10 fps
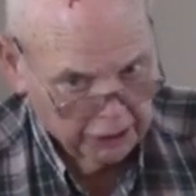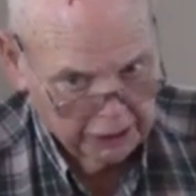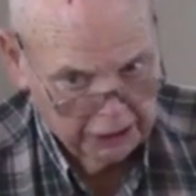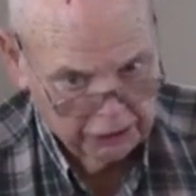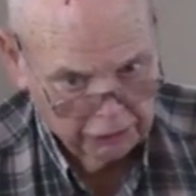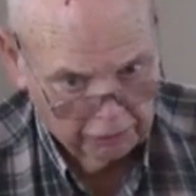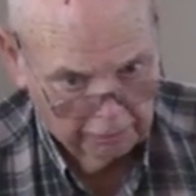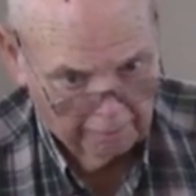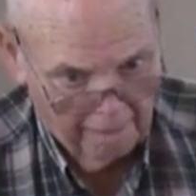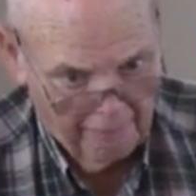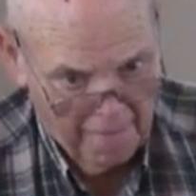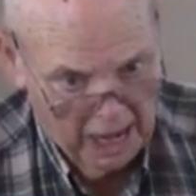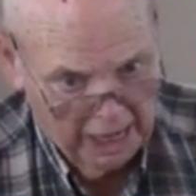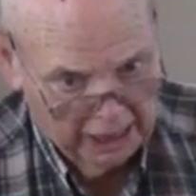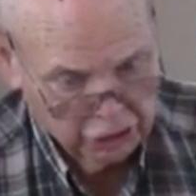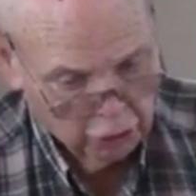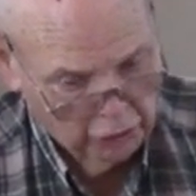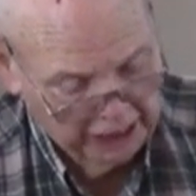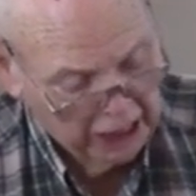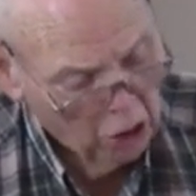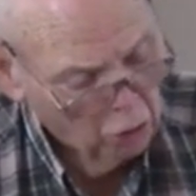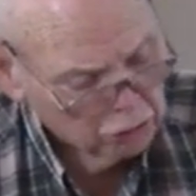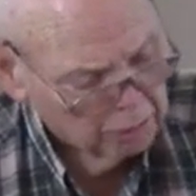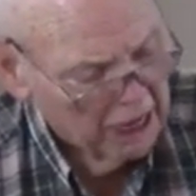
not in here. And so he goes